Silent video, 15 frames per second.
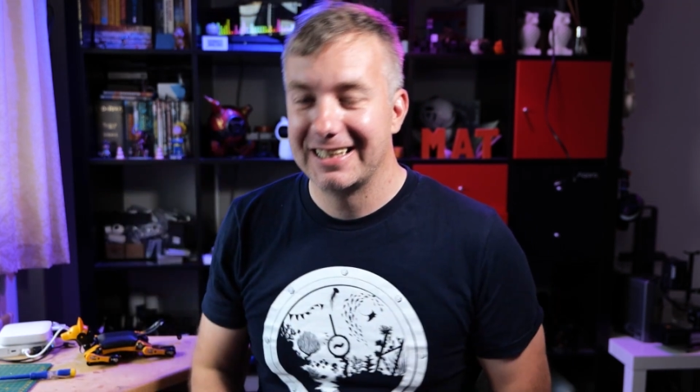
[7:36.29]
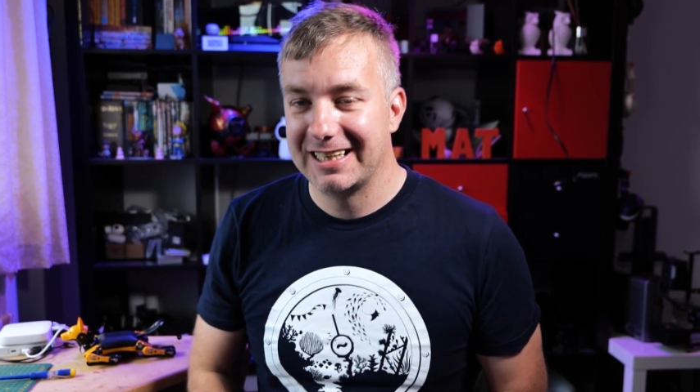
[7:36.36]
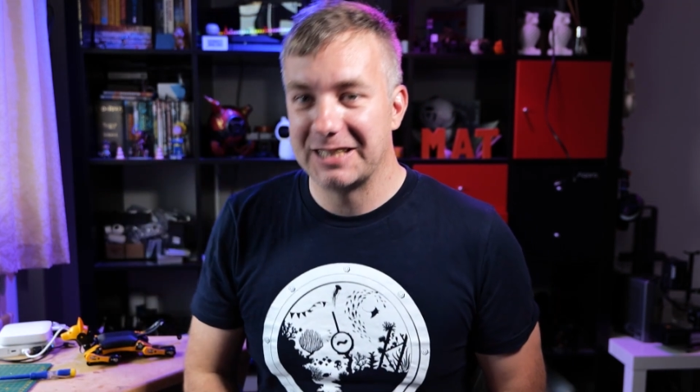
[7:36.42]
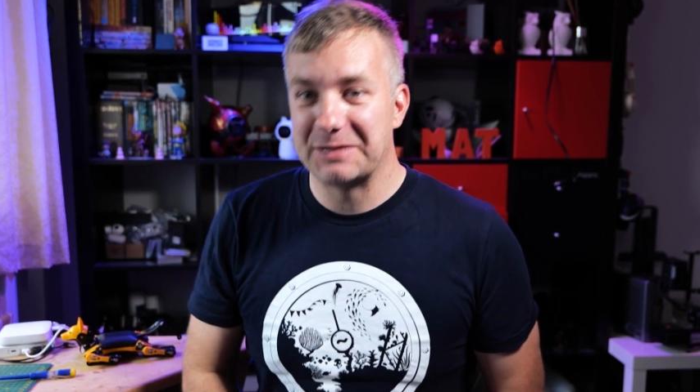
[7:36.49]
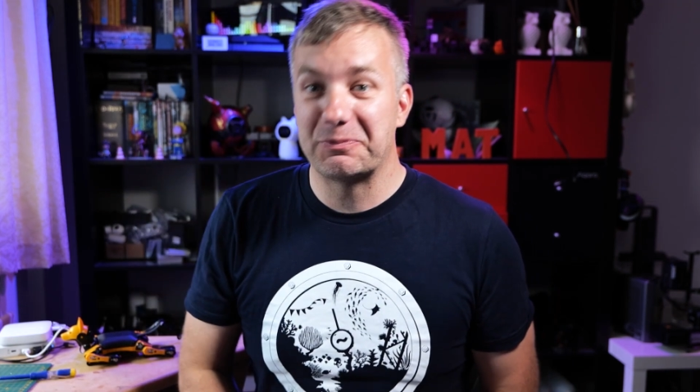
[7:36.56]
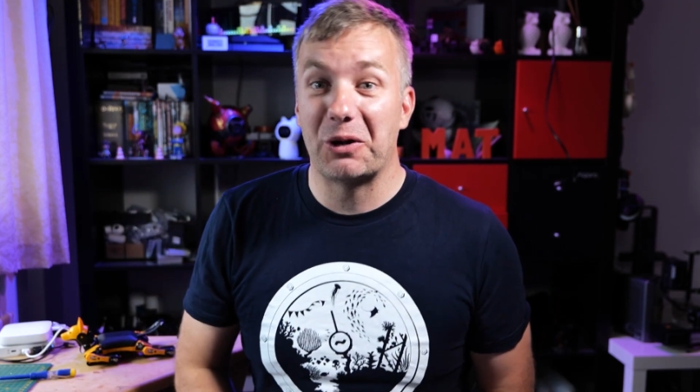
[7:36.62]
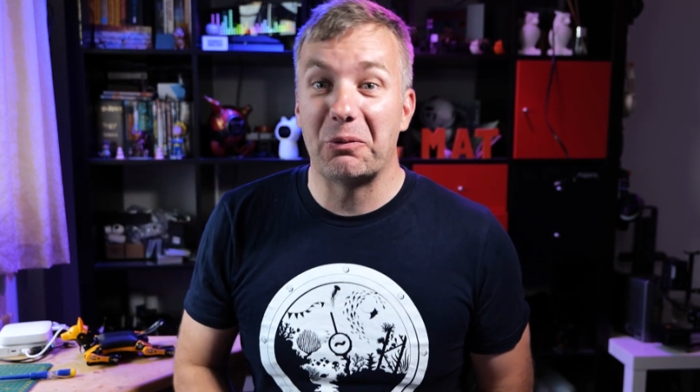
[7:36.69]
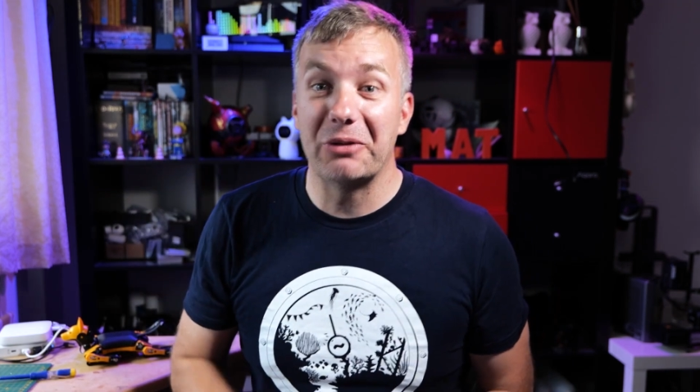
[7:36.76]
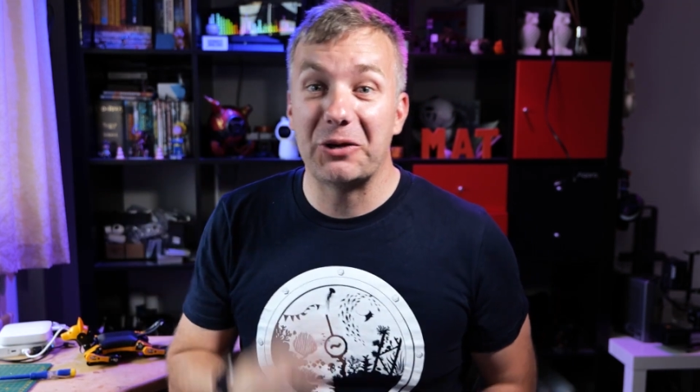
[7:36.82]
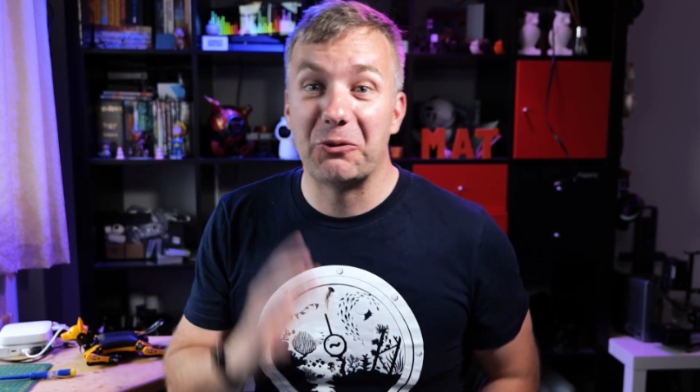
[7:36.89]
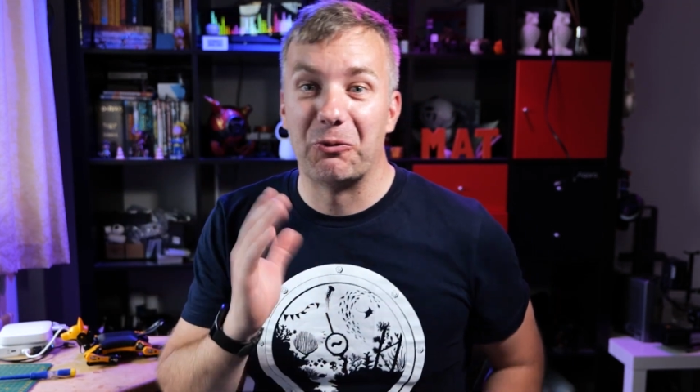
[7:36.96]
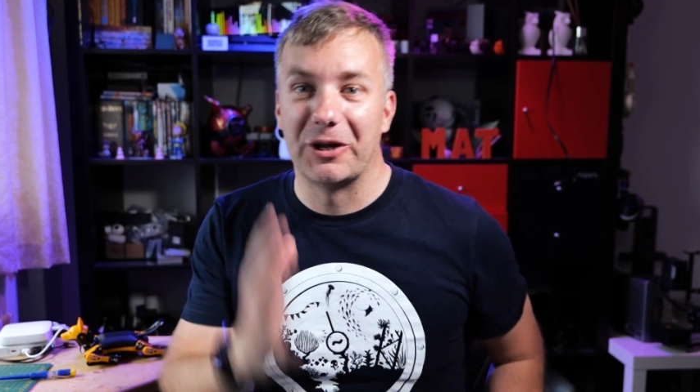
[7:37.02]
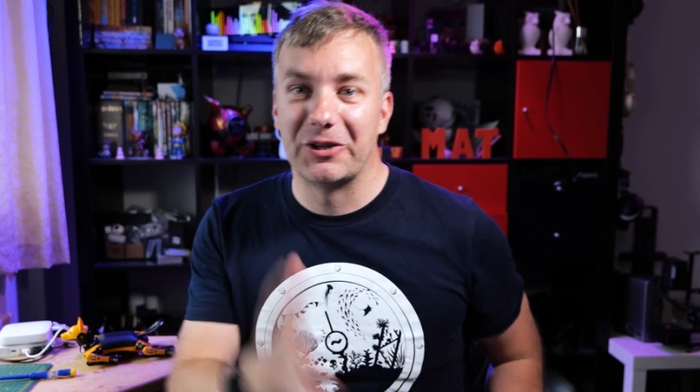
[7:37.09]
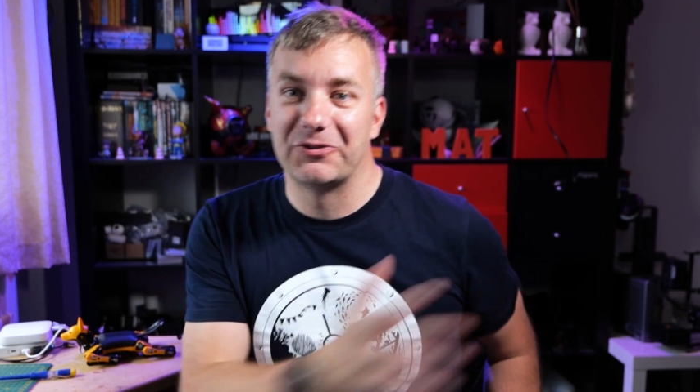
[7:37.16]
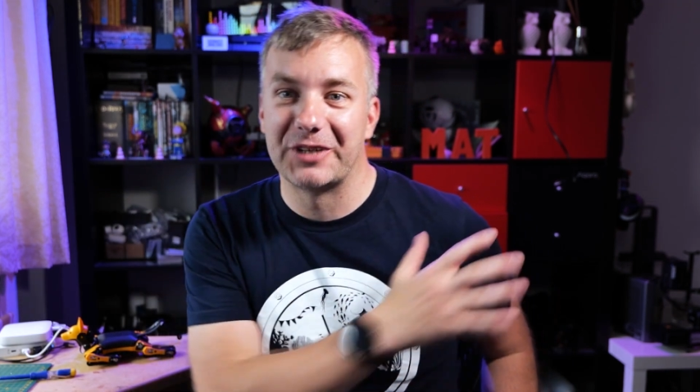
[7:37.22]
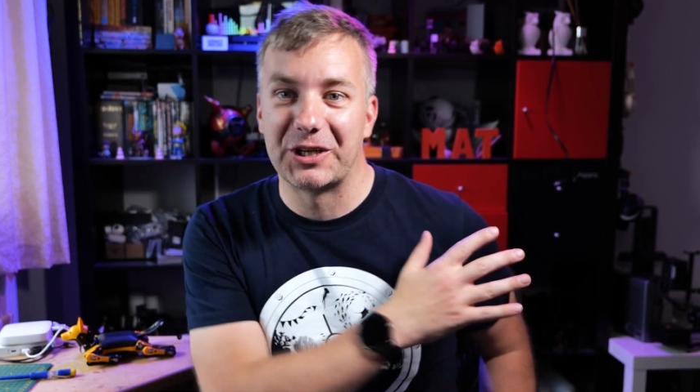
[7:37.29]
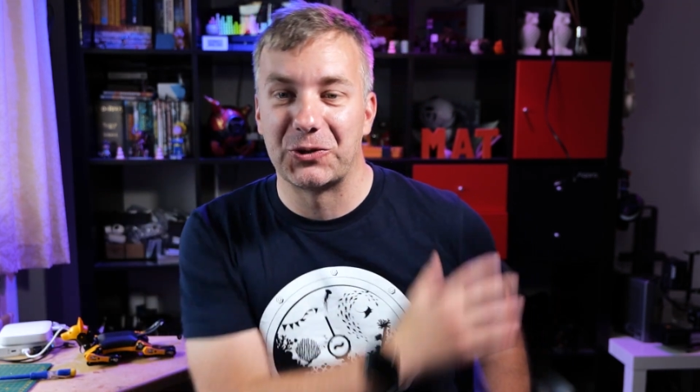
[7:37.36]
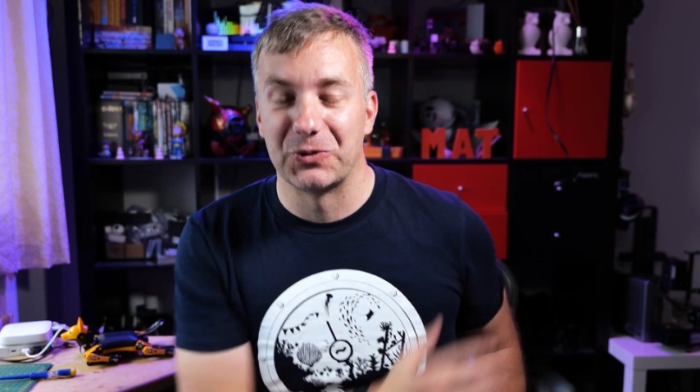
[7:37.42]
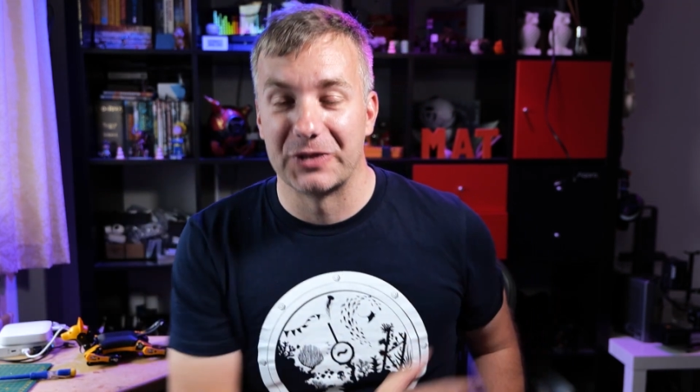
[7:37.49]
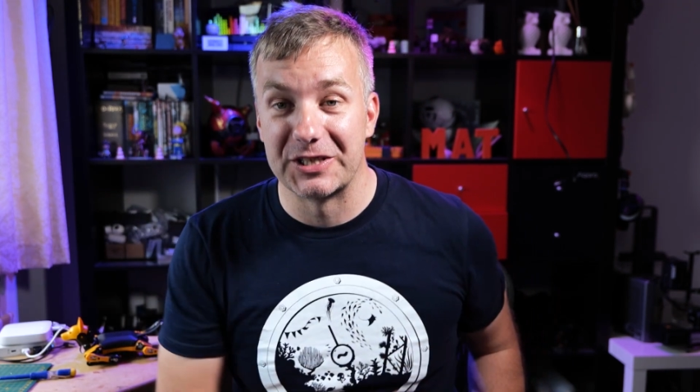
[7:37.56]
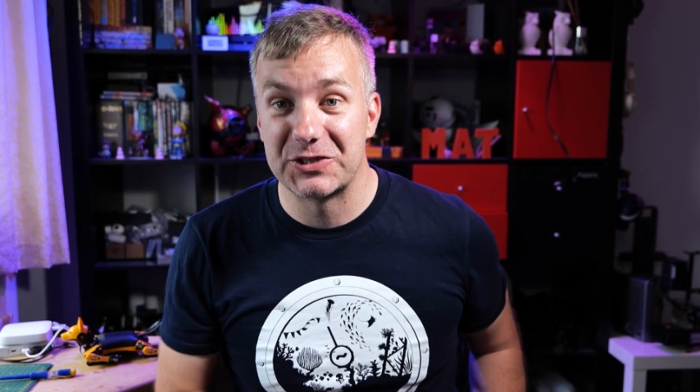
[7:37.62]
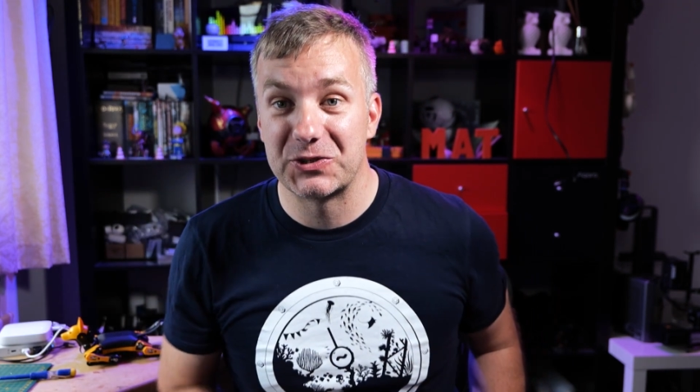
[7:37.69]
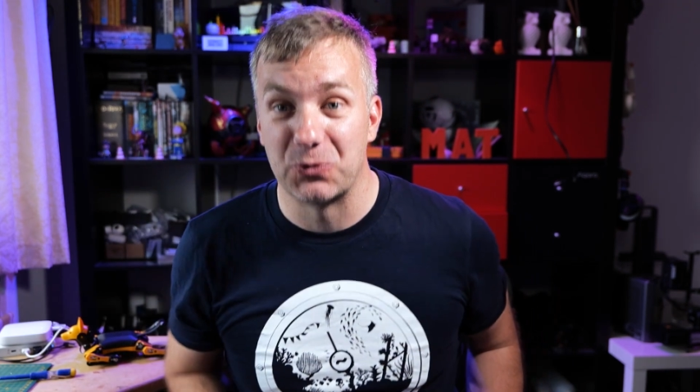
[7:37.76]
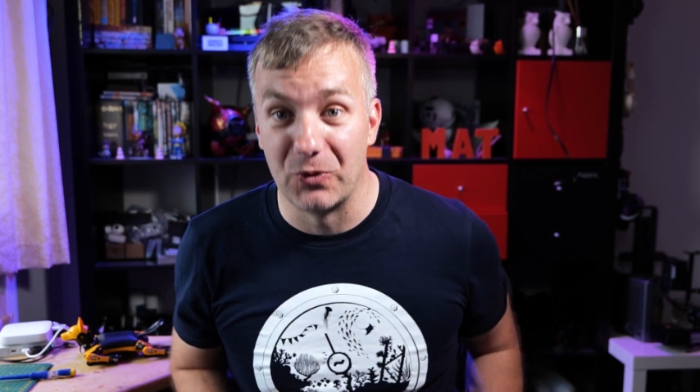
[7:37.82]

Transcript: it's probably one of the coolest